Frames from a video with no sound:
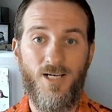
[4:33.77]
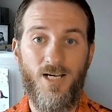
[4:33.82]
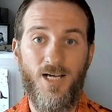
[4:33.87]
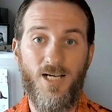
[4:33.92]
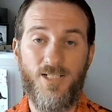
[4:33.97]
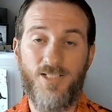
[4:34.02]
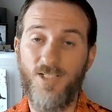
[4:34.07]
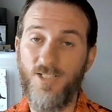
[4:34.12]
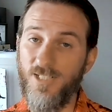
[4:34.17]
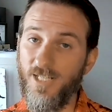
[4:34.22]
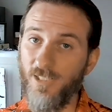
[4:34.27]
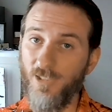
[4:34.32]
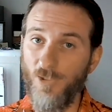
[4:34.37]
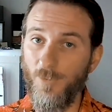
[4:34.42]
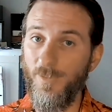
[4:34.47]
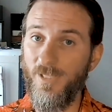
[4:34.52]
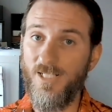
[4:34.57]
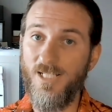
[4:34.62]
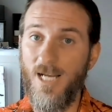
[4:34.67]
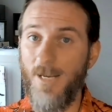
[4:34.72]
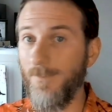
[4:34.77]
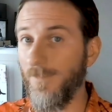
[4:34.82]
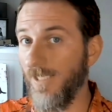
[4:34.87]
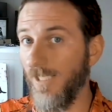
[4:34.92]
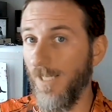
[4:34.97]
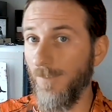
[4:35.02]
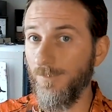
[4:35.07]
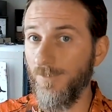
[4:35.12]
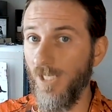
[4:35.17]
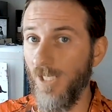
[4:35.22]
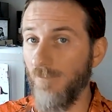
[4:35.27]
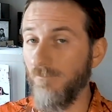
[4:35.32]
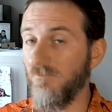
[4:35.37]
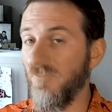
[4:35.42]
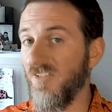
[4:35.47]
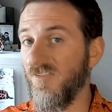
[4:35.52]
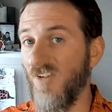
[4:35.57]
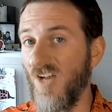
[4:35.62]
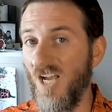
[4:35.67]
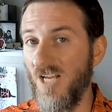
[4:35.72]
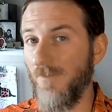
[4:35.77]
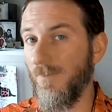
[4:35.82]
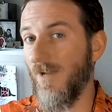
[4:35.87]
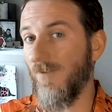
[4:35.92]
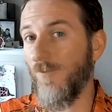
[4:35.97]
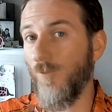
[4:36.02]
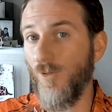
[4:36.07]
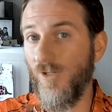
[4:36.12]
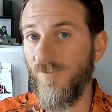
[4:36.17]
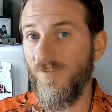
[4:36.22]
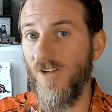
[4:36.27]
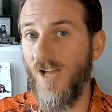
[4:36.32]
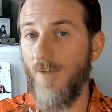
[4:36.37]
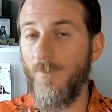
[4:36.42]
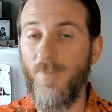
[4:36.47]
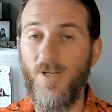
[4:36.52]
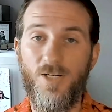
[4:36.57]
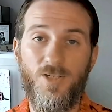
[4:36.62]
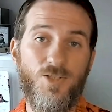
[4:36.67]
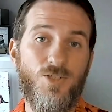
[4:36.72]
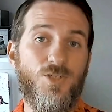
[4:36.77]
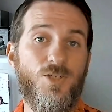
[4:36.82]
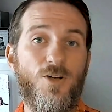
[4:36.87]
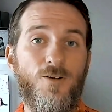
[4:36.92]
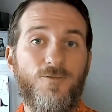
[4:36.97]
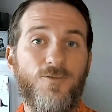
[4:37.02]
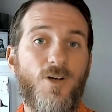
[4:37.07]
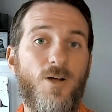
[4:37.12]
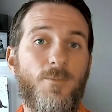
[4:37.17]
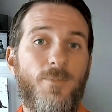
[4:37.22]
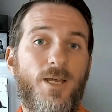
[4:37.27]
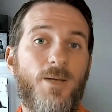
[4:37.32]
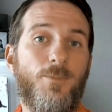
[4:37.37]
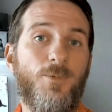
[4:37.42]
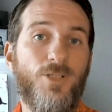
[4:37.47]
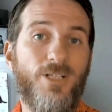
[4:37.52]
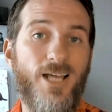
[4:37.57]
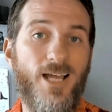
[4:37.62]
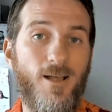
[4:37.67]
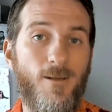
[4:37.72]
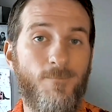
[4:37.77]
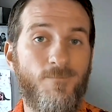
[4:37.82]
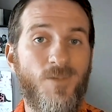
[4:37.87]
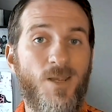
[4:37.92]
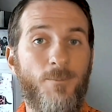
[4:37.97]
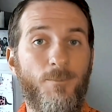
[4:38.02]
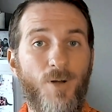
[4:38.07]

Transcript: It's gonna take a little bit of time to get up there. It's fine, about 45 minutes or so from Emerald Isle,